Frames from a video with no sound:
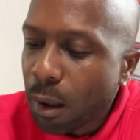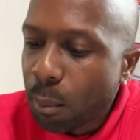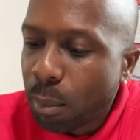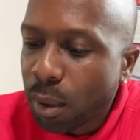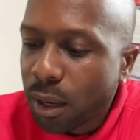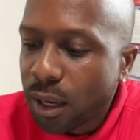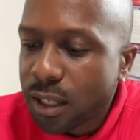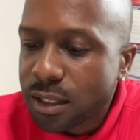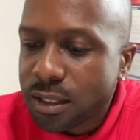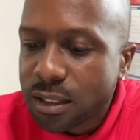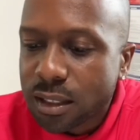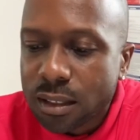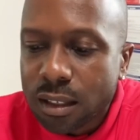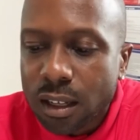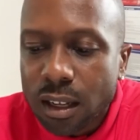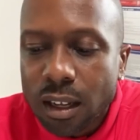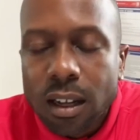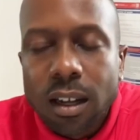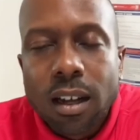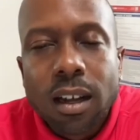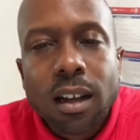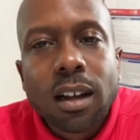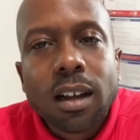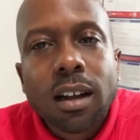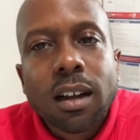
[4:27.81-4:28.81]
But listen,
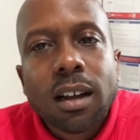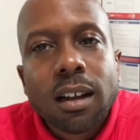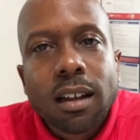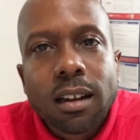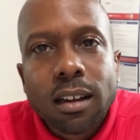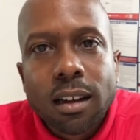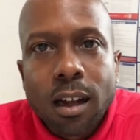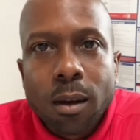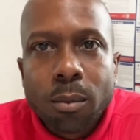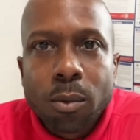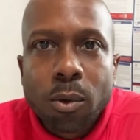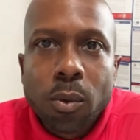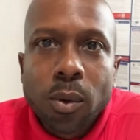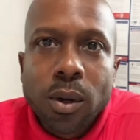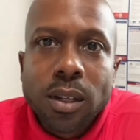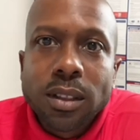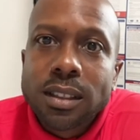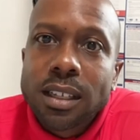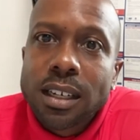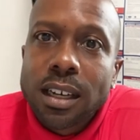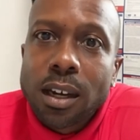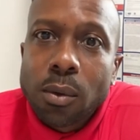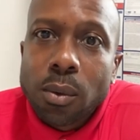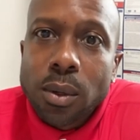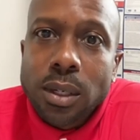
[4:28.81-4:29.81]
number one
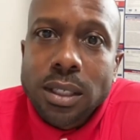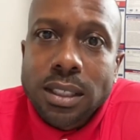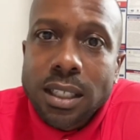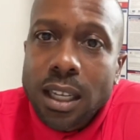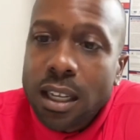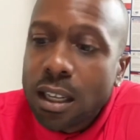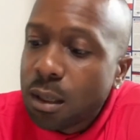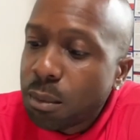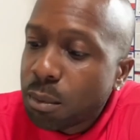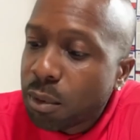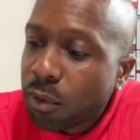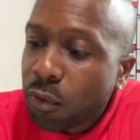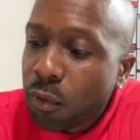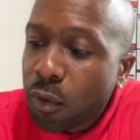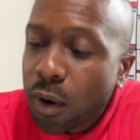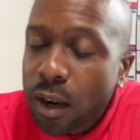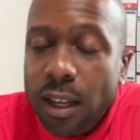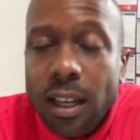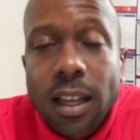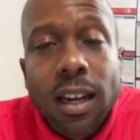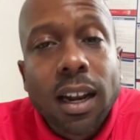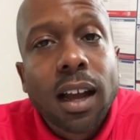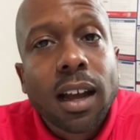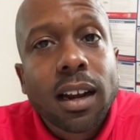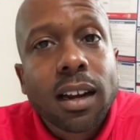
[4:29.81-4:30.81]
thing I want to tell you before I
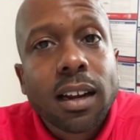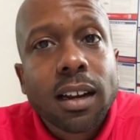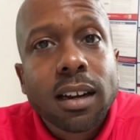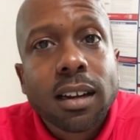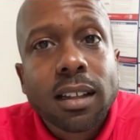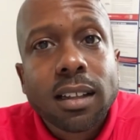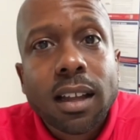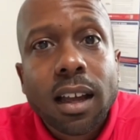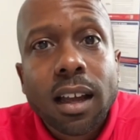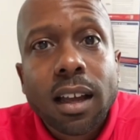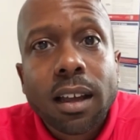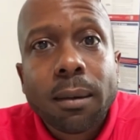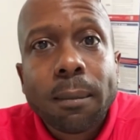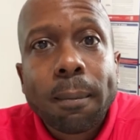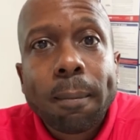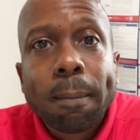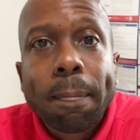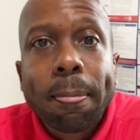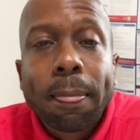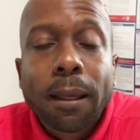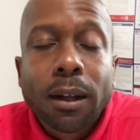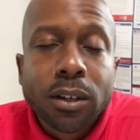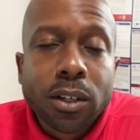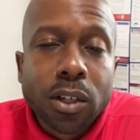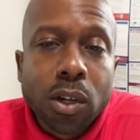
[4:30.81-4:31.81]
get out of here today,
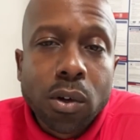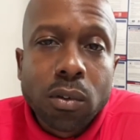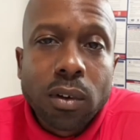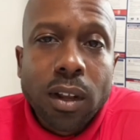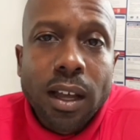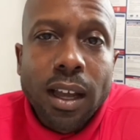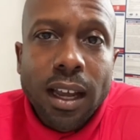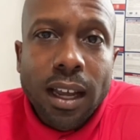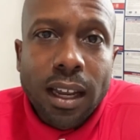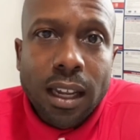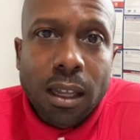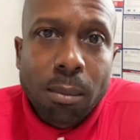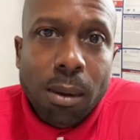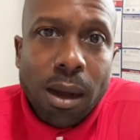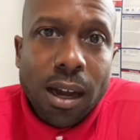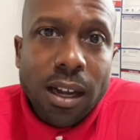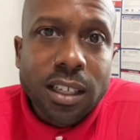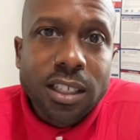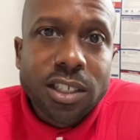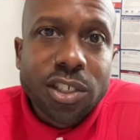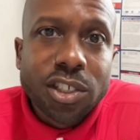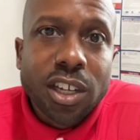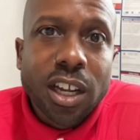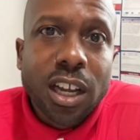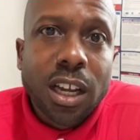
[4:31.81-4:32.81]
don't let
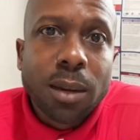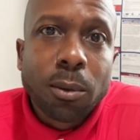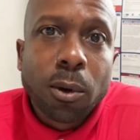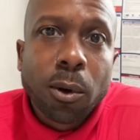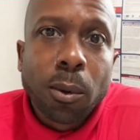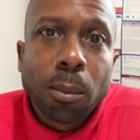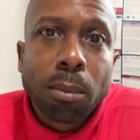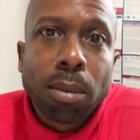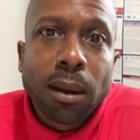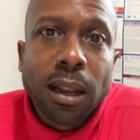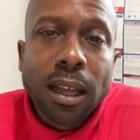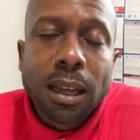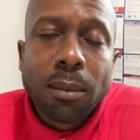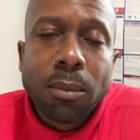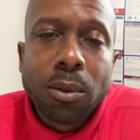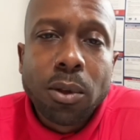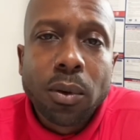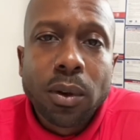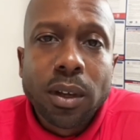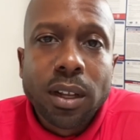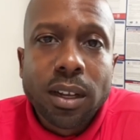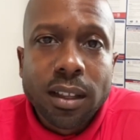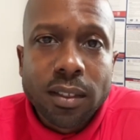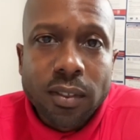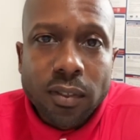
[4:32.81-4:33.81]
anybody shame or blame
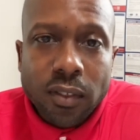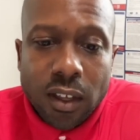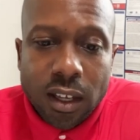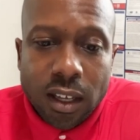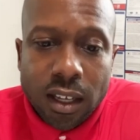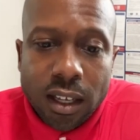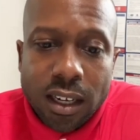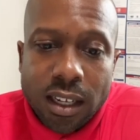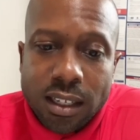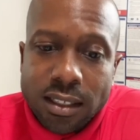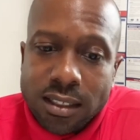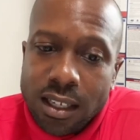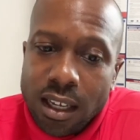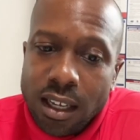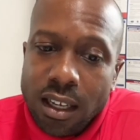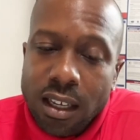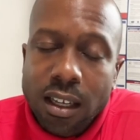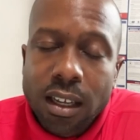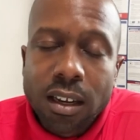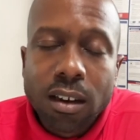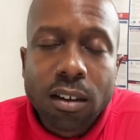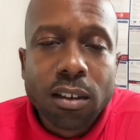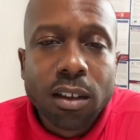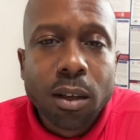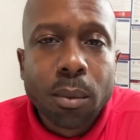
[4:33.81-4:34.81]
you into thinking that taking
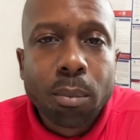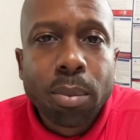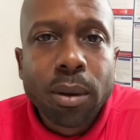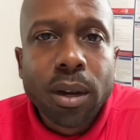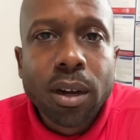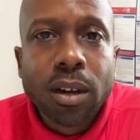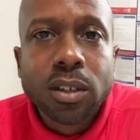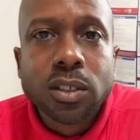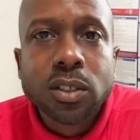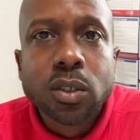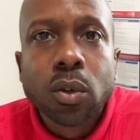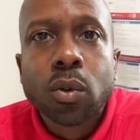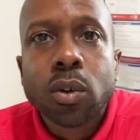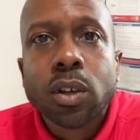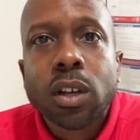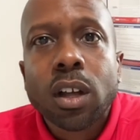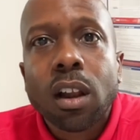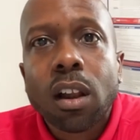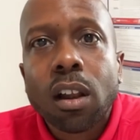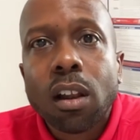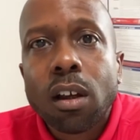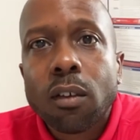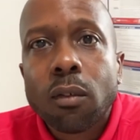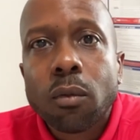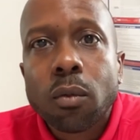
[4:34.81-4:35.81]
care of your parents or your
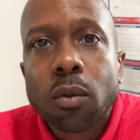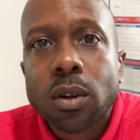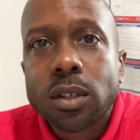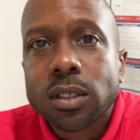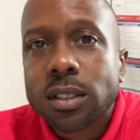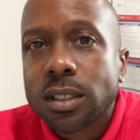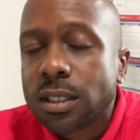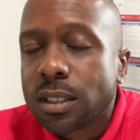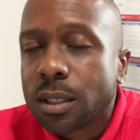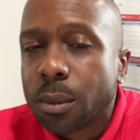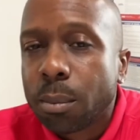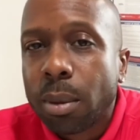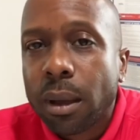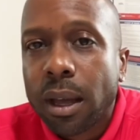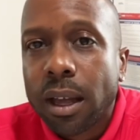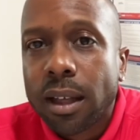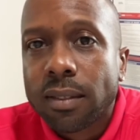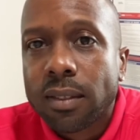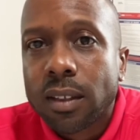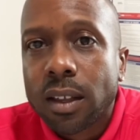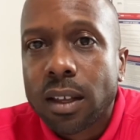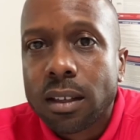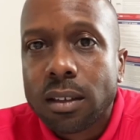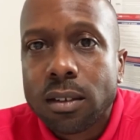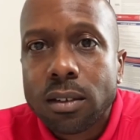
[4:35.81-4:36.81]
loved ones is a
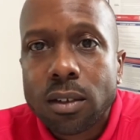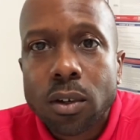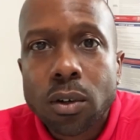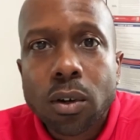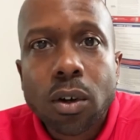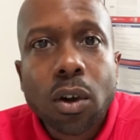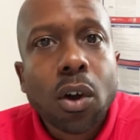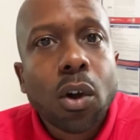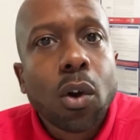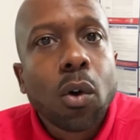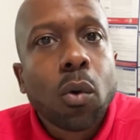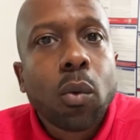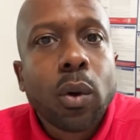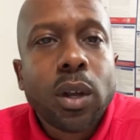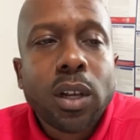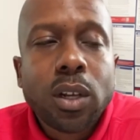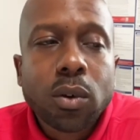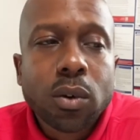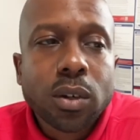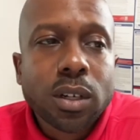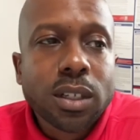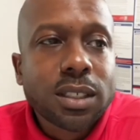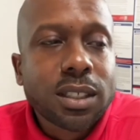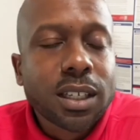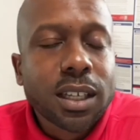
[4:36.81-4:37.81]
bad thing. You know, we
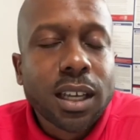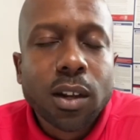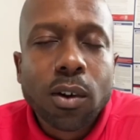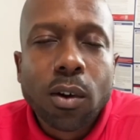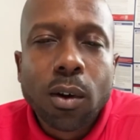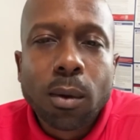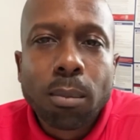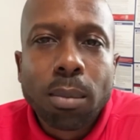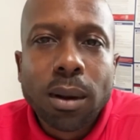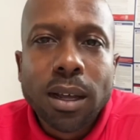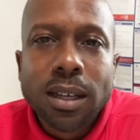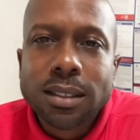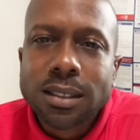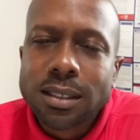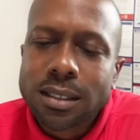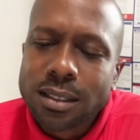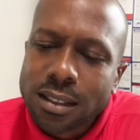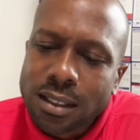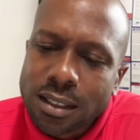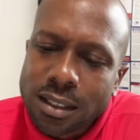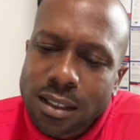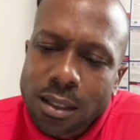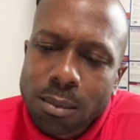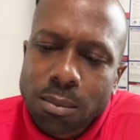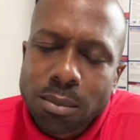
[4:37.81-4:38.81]
doing this to get our
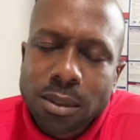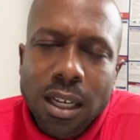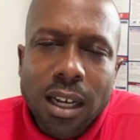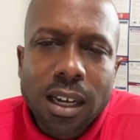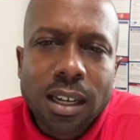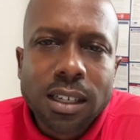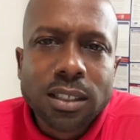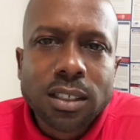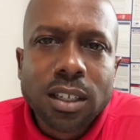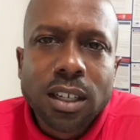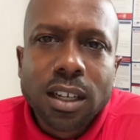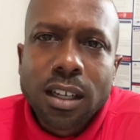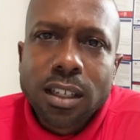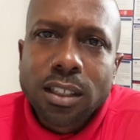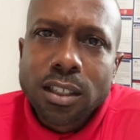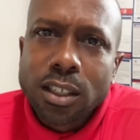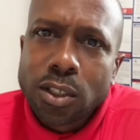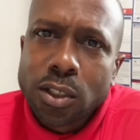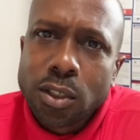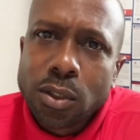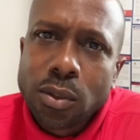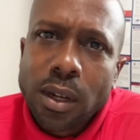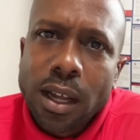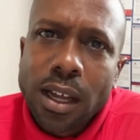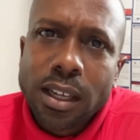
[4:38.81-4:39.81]
blessings, and sometimes to
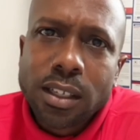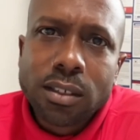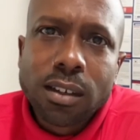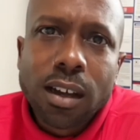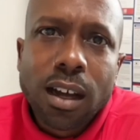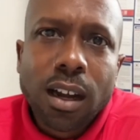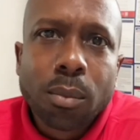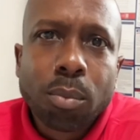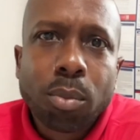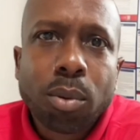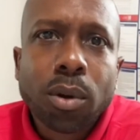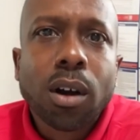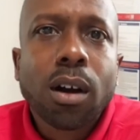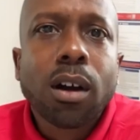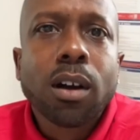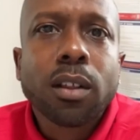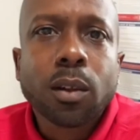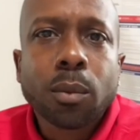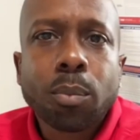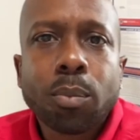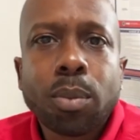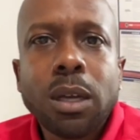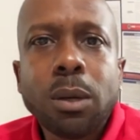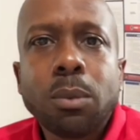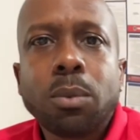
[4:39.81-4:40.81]
do that, you got to put
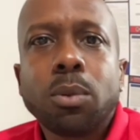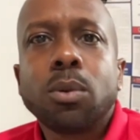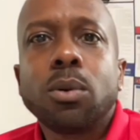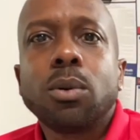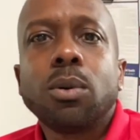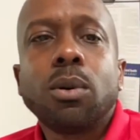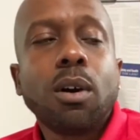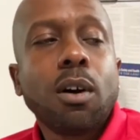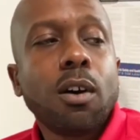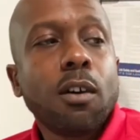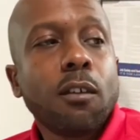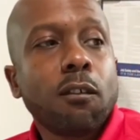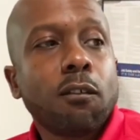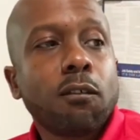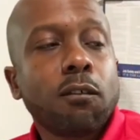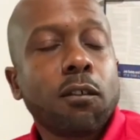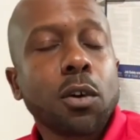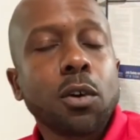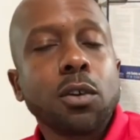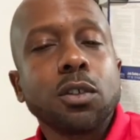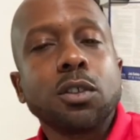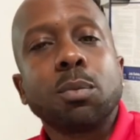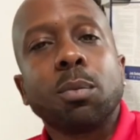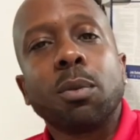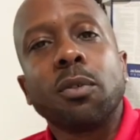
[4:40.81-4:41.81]
other people
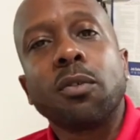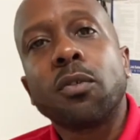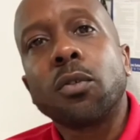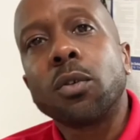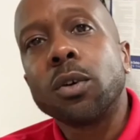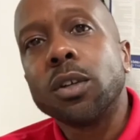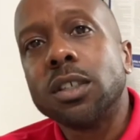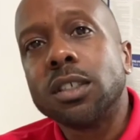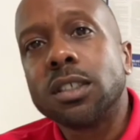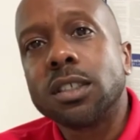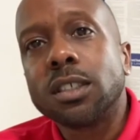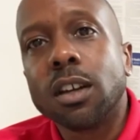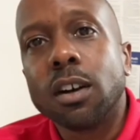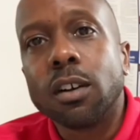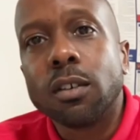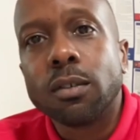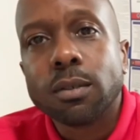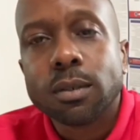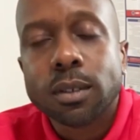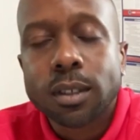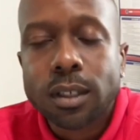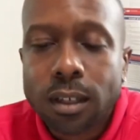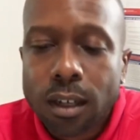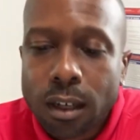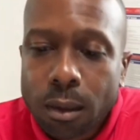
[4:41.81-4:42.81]
first before yourself.
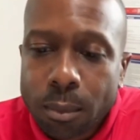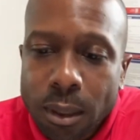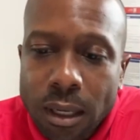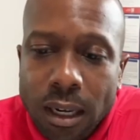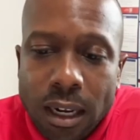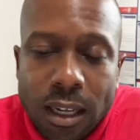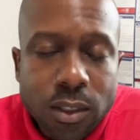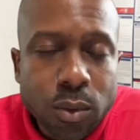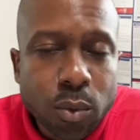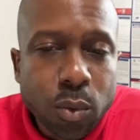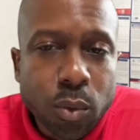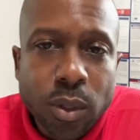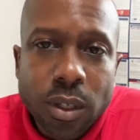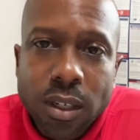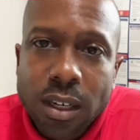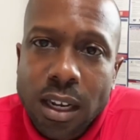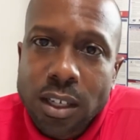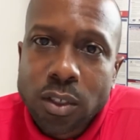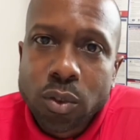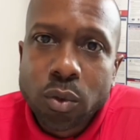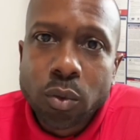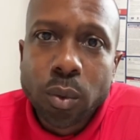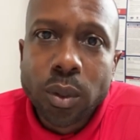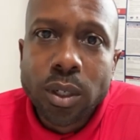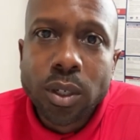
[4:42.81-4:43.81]
You know what I mean? That's what we
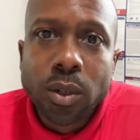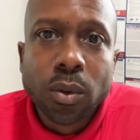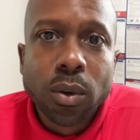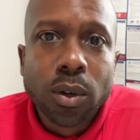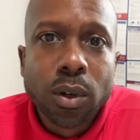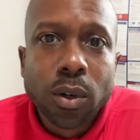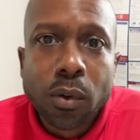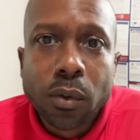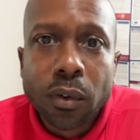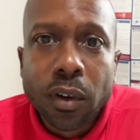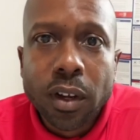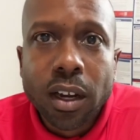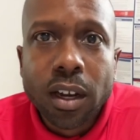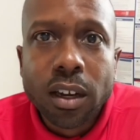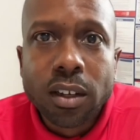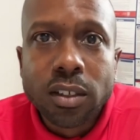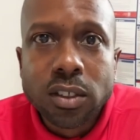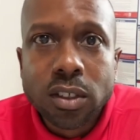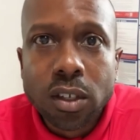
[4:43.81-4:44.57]
that's what we doing over here.